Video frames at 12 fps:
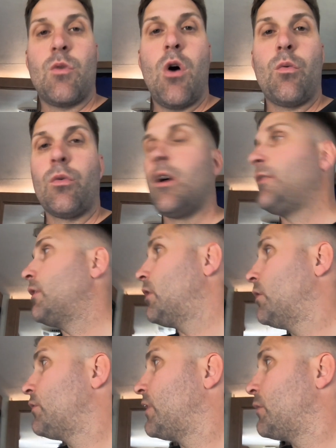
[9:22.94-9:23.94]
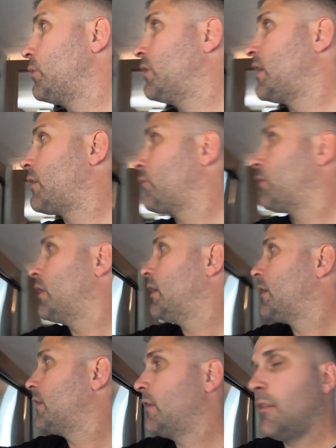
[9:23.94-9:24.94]
won't run, though, is they will not
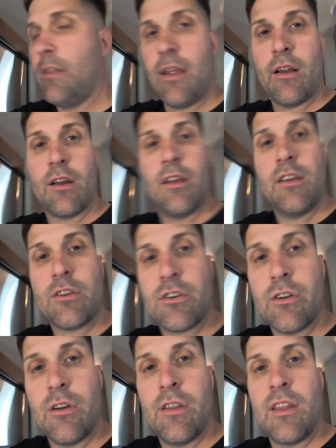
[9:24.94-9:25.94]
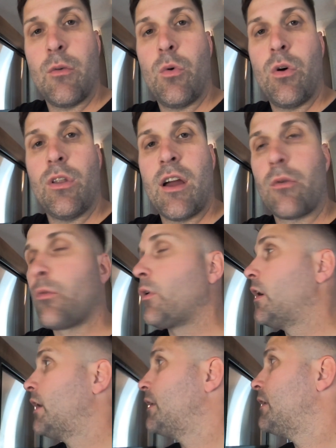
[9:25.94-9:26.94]
run the air conditioner, and they will not
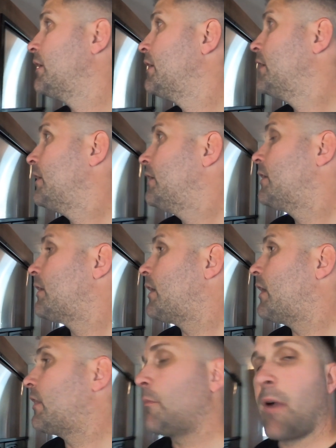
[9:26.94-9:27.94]
run the